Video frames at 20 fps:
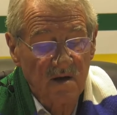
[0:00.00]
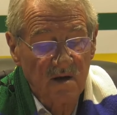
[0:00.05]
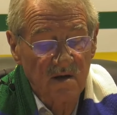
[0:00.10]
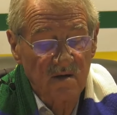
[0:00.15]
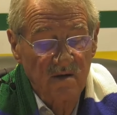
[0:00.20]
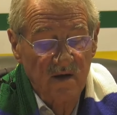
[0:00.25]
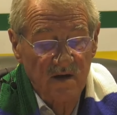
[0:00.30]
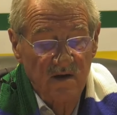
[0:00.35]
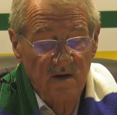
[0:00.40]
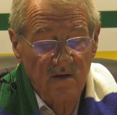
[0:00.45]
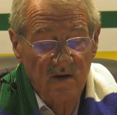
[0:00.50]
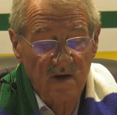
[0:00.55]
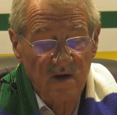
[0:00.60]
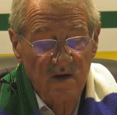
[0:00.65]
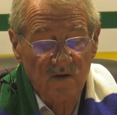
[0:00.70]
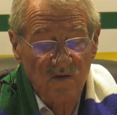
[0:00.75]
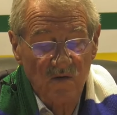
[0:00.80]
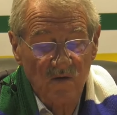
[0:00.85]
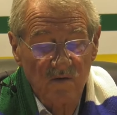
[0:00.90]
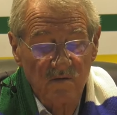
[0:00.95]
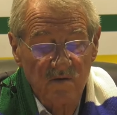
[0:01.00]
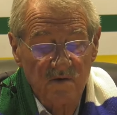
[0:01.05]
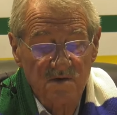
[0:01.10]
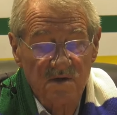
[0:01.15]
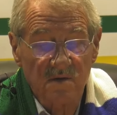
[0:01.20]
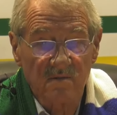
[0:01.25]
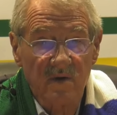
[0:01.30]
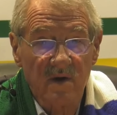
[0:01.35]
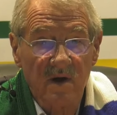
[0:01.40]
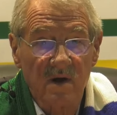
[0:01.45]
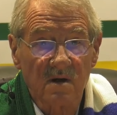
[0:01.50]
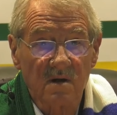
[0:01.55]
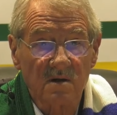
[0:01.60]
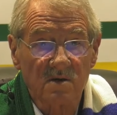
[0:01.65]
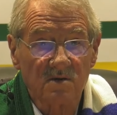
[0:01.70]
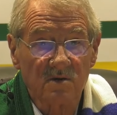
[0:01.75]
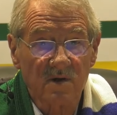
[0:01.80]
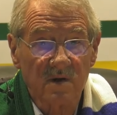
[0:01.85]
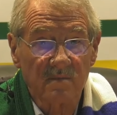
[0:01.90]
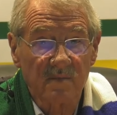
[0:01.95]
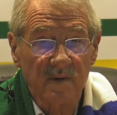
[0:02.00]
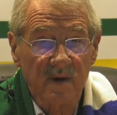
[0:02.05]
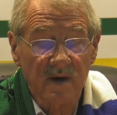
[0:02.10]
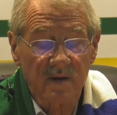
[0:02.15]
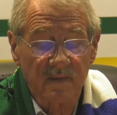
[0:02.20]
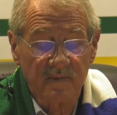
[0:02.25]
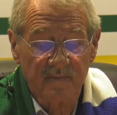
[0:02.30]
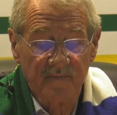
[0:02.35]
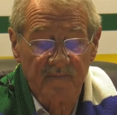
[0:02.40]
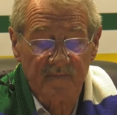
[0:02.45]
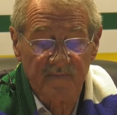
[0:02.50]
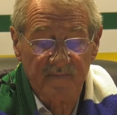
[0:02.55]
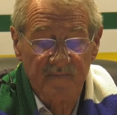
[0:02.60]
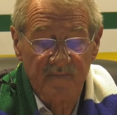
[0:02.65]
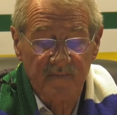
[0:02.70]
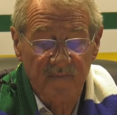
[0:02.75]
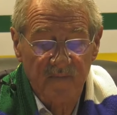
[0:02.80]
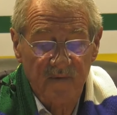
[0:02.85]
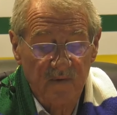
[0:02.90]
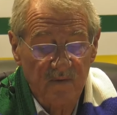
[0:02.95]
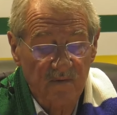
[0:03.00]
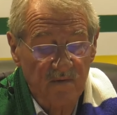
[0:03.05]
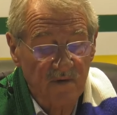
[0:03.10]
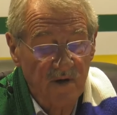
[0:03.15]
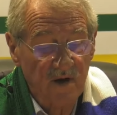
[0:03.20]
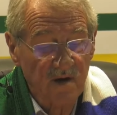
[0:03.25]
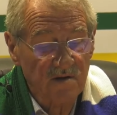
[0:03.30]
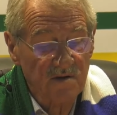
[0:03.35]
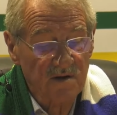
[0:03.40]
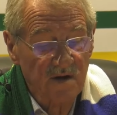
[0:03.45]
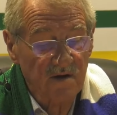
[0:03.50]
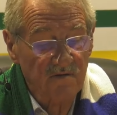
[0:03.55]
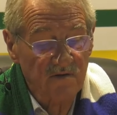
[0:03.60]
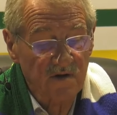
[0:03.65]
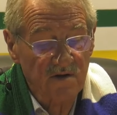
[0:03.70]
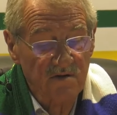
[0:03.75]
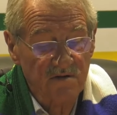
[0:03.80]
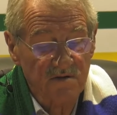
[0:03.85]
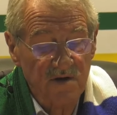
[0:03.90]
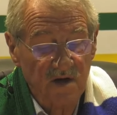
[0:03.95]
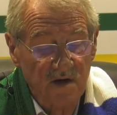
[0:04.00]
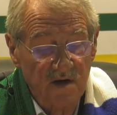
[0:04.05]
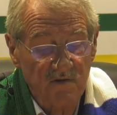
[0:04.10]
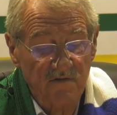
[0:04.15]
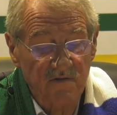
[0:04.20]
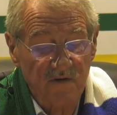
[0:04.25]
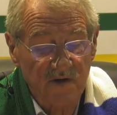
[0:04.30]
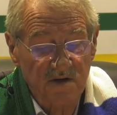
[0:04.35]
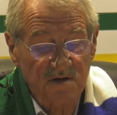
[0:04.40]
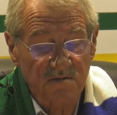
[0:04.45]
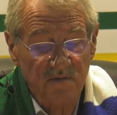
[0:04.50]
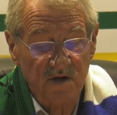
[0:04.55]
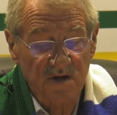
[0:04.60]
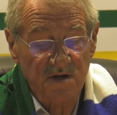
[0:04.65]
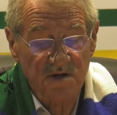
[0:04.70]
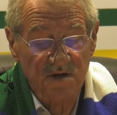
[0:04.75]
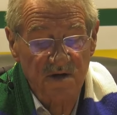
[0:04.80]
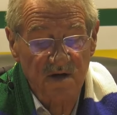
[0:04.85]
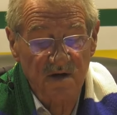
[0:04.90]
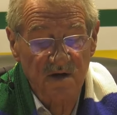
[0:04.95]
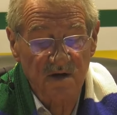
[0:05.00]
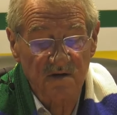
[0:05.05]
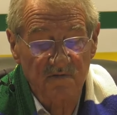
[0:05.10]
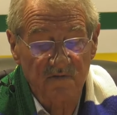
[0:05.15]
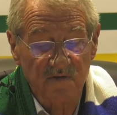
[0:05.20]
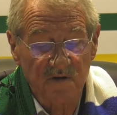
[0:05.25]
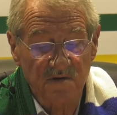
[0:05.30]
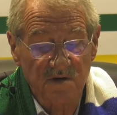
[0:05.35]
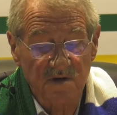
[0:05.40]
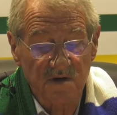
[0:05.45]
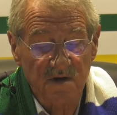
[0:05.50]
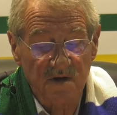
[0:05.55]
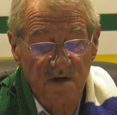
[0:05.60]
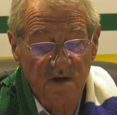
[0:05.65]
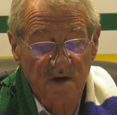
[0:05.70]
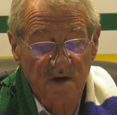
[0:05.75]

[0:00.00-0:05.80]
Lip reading: that will need almost a miracle to repay, without having to sacrifice much needed future